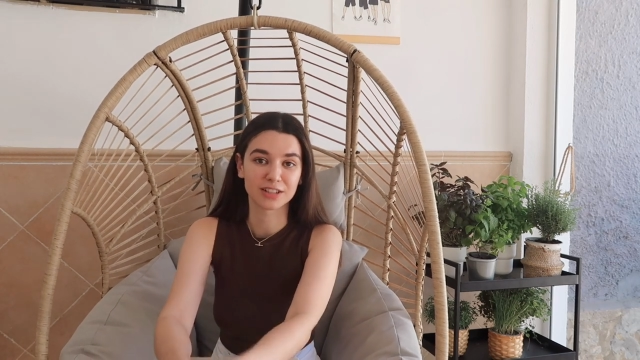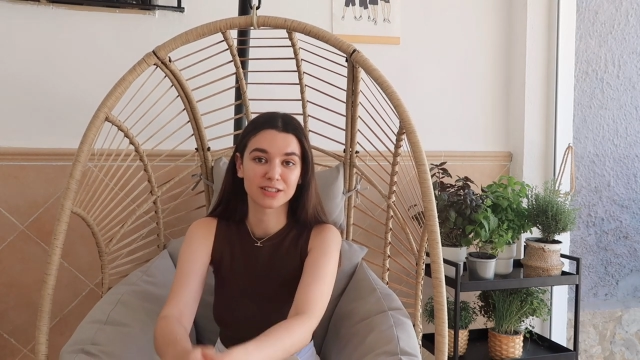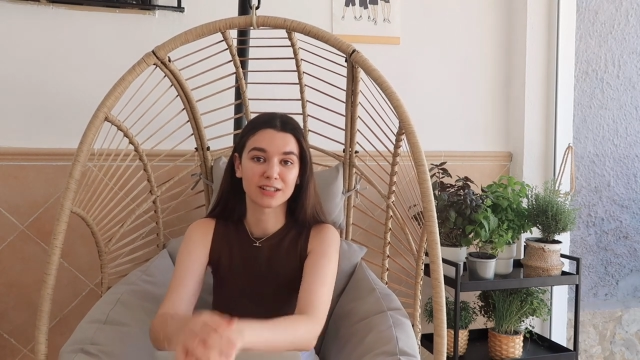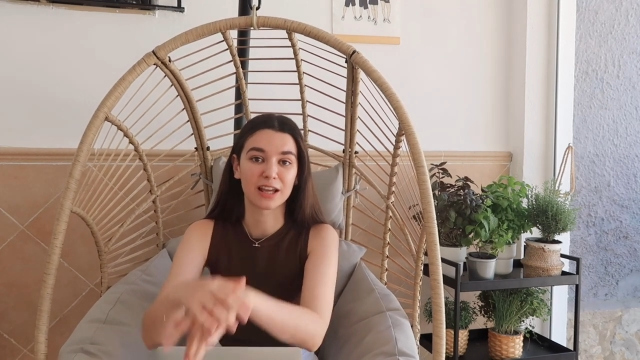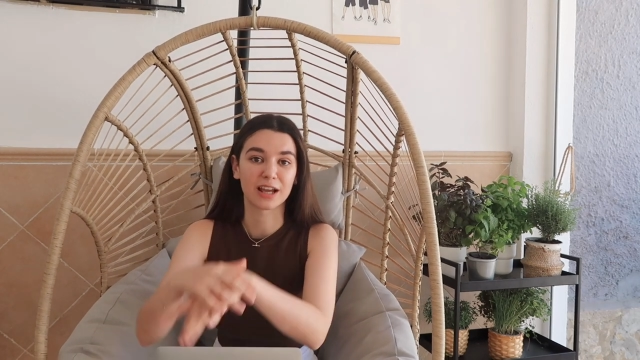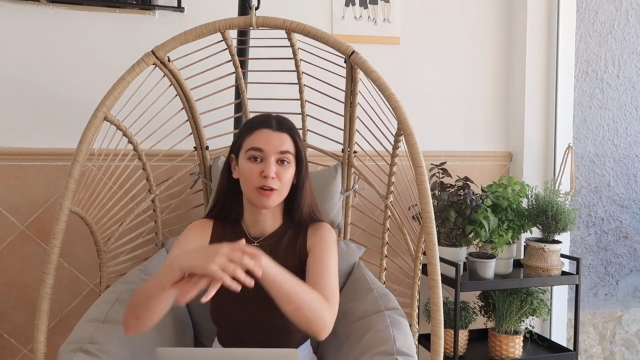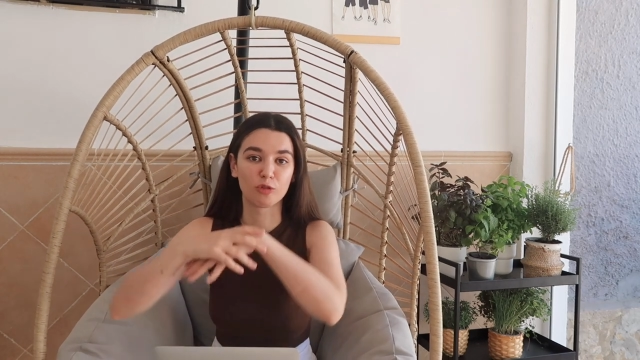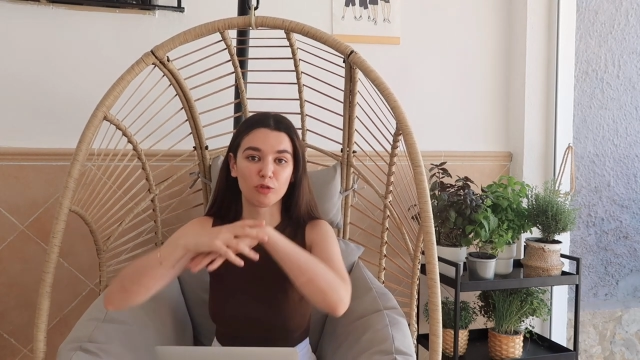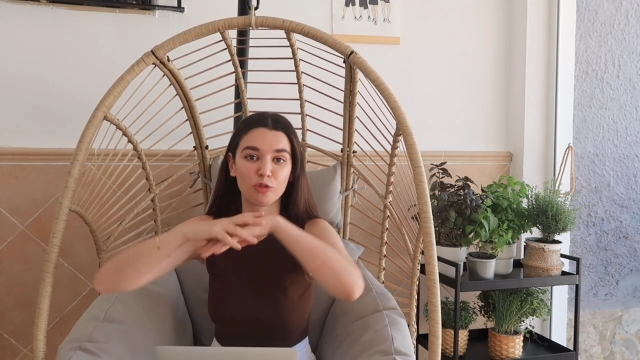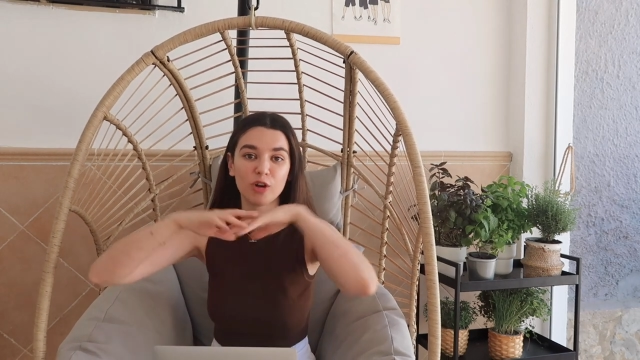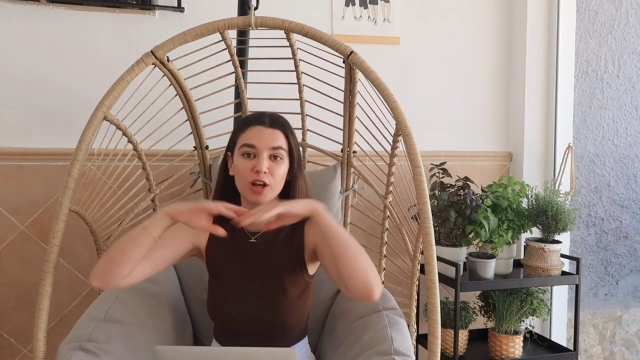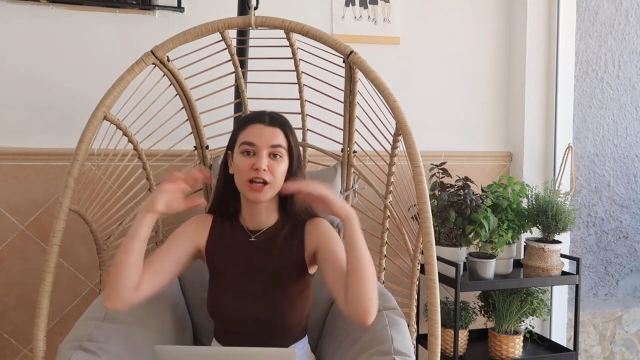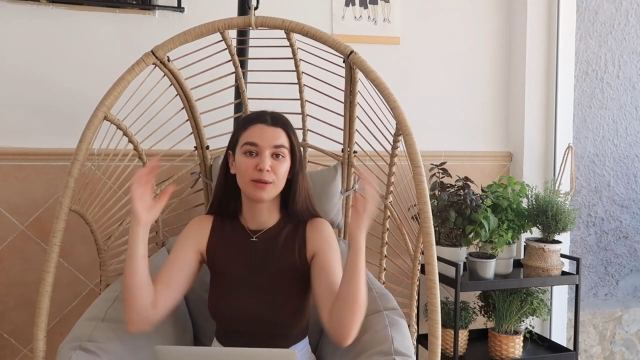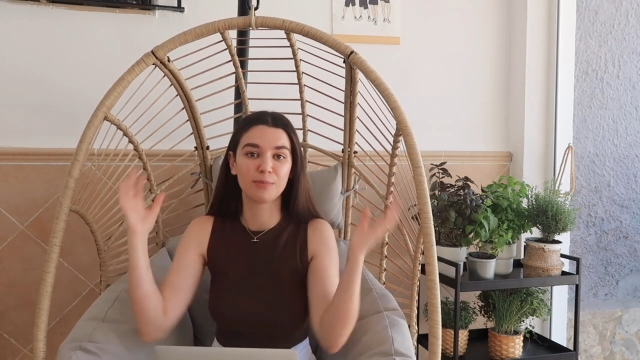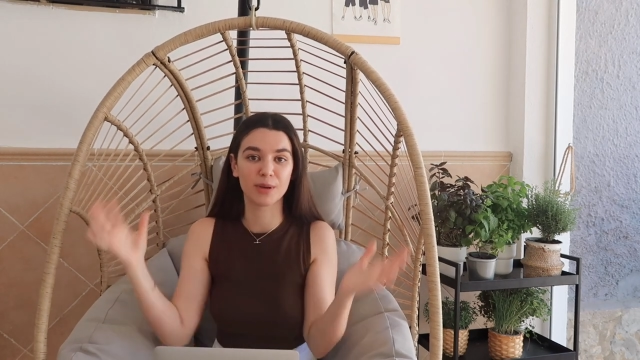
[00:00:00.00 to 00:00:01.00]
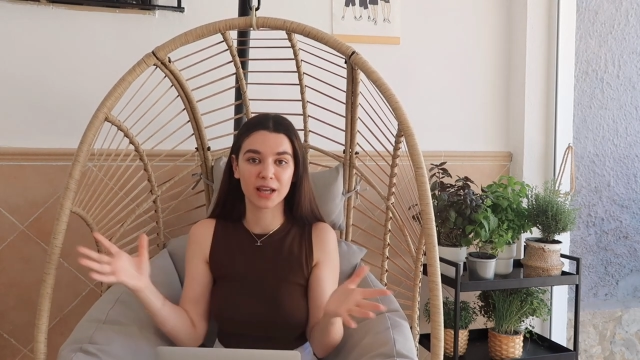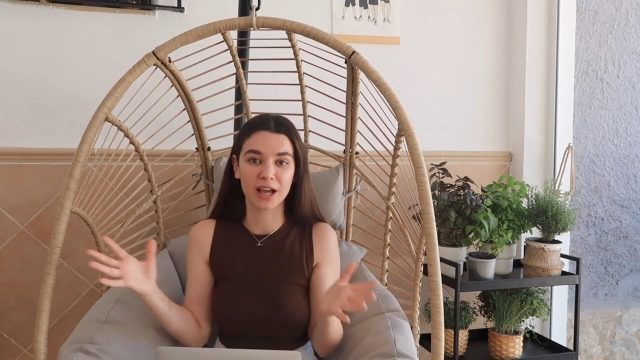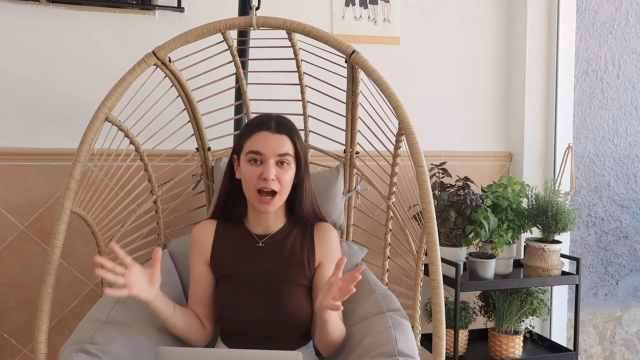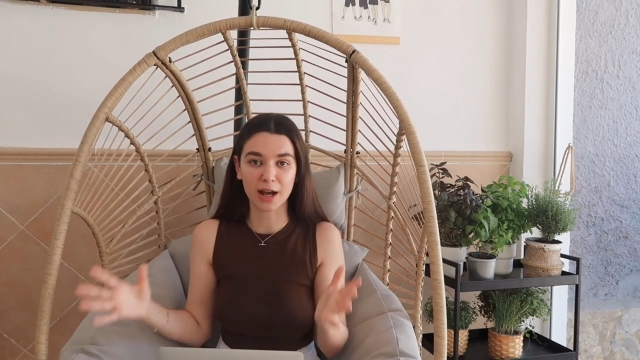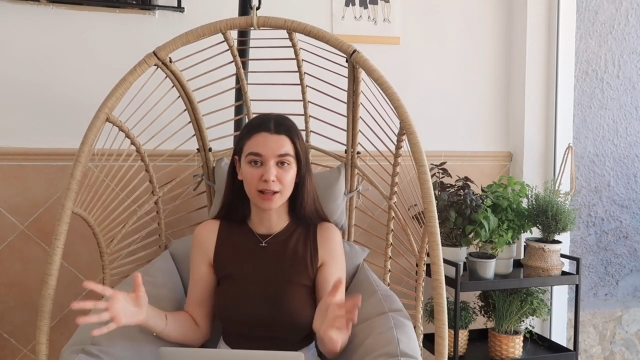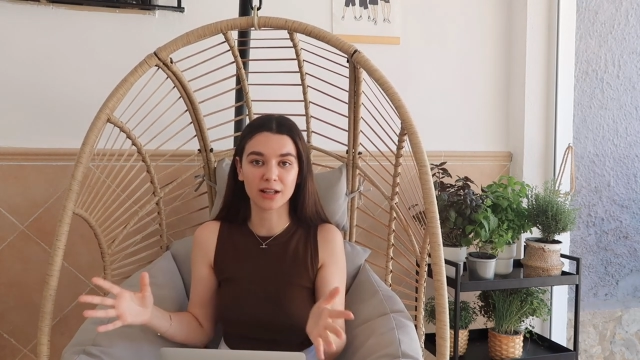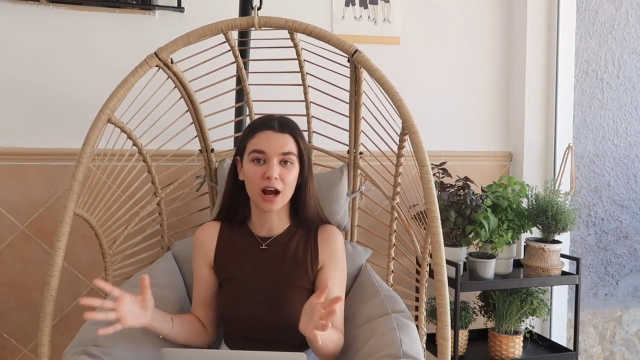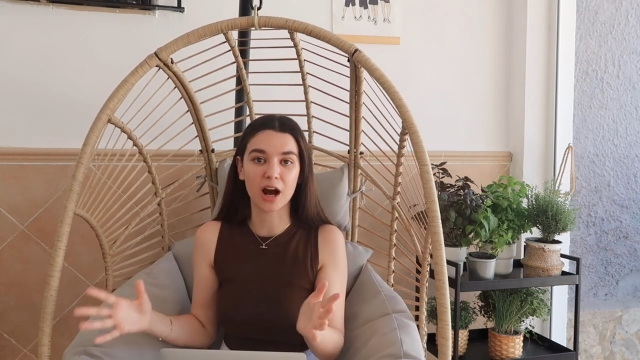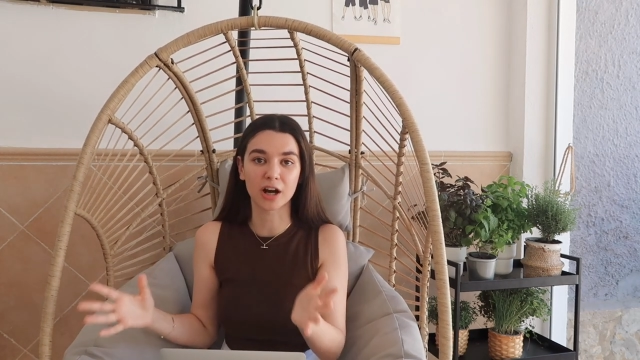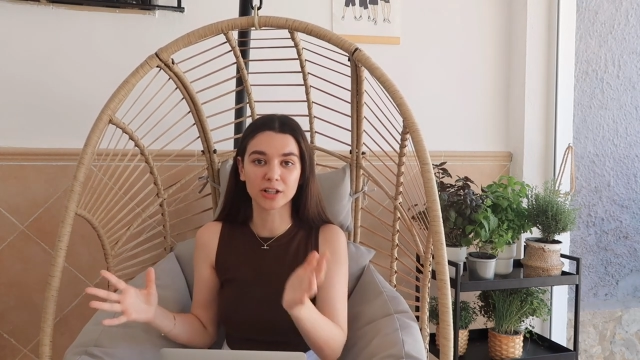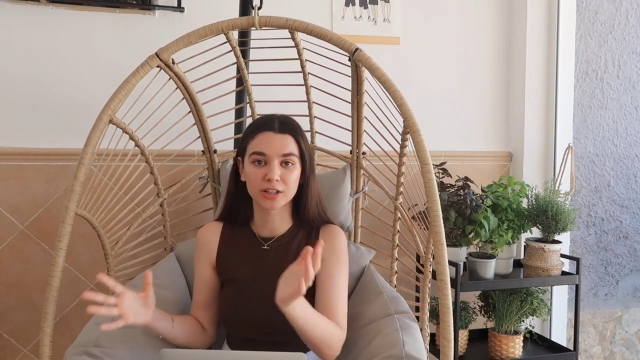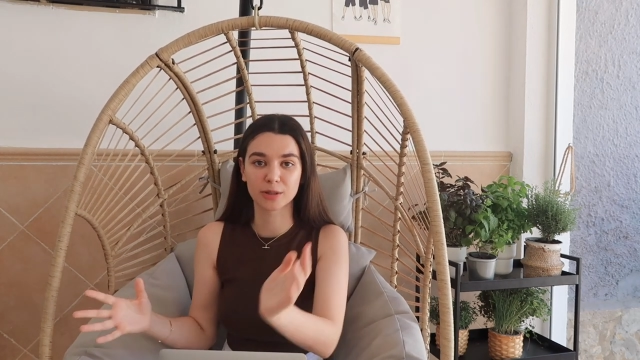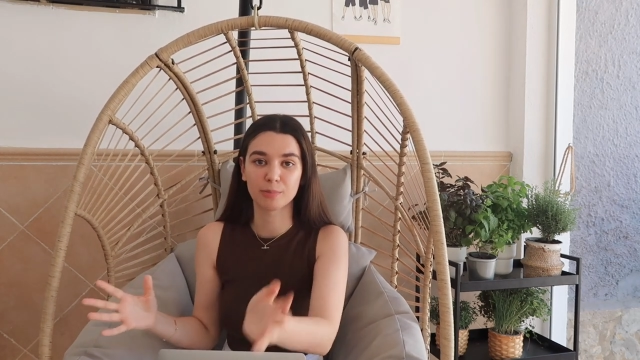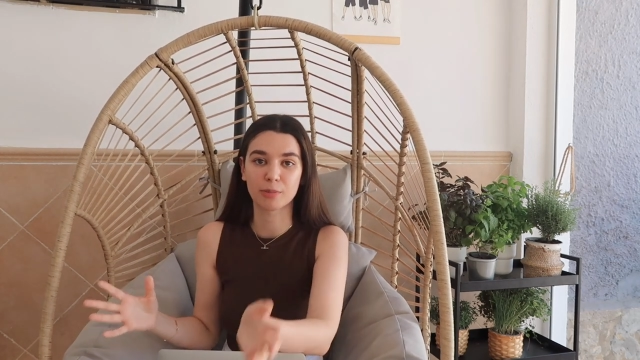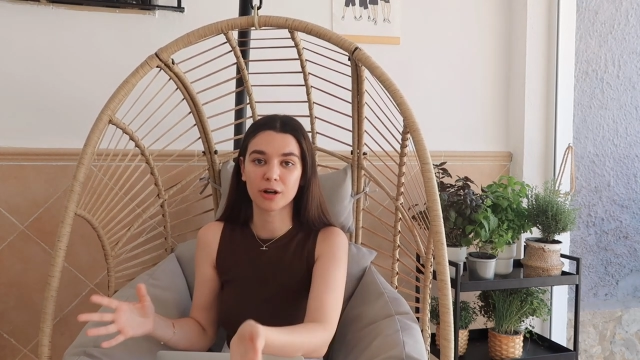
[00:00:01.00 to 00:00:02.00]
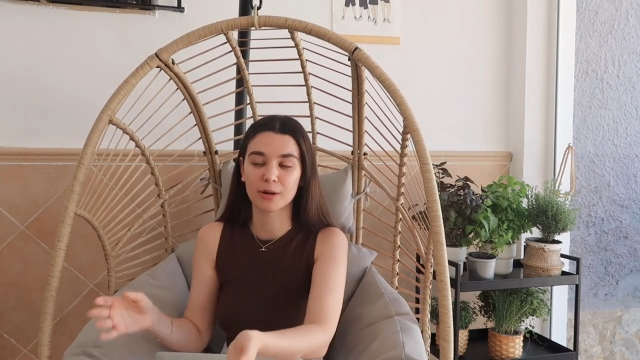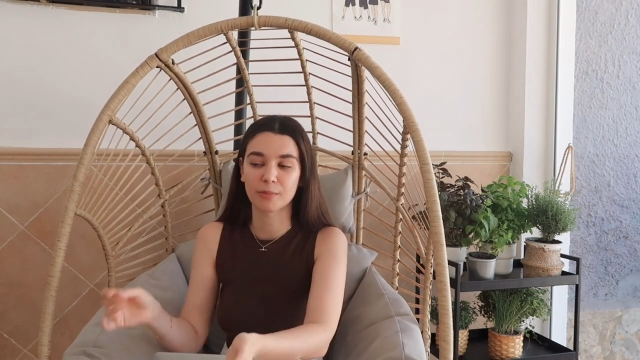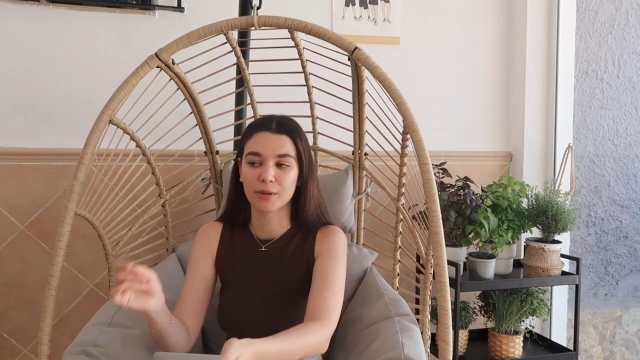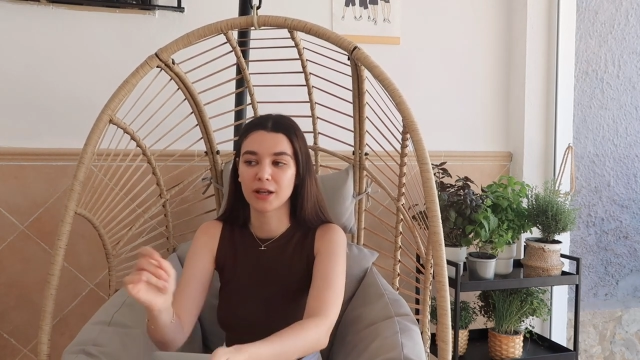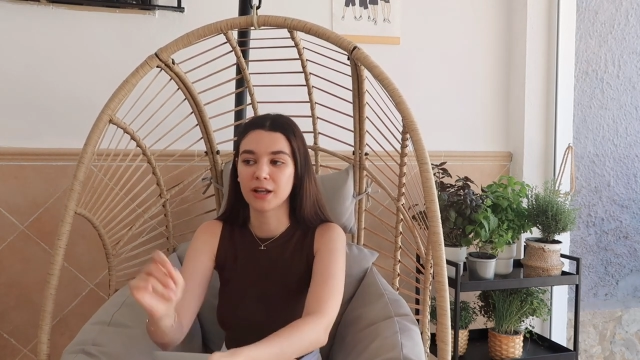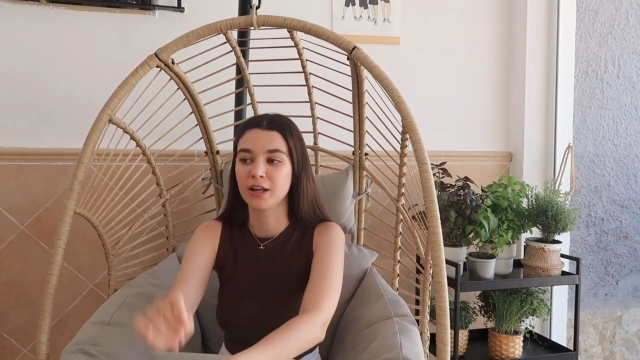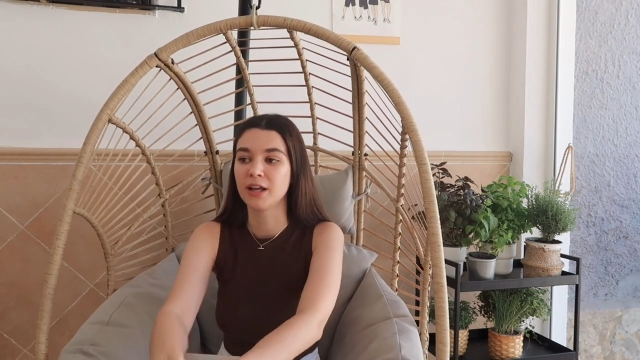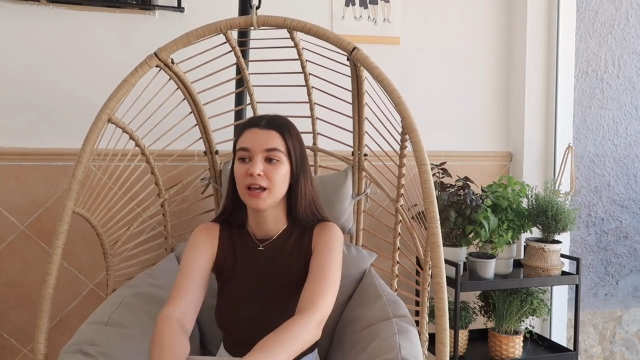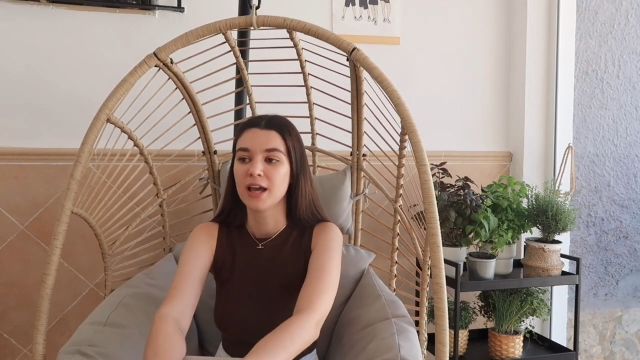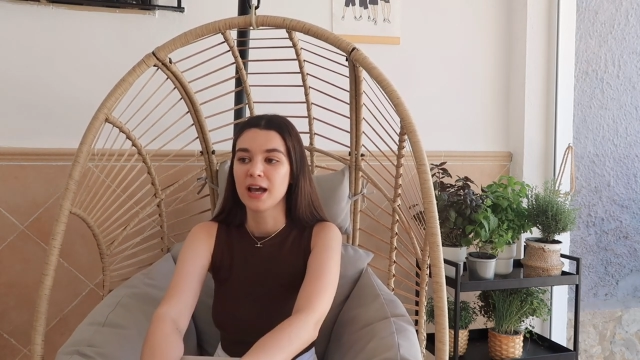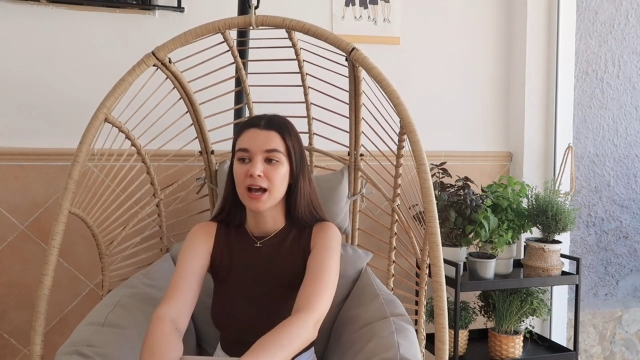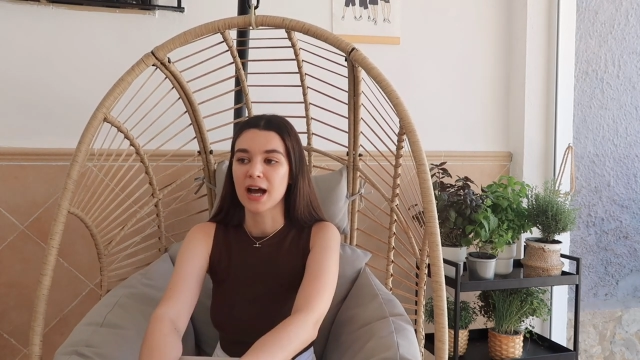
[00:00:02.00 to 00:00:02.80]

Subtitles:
There's like a really big art department,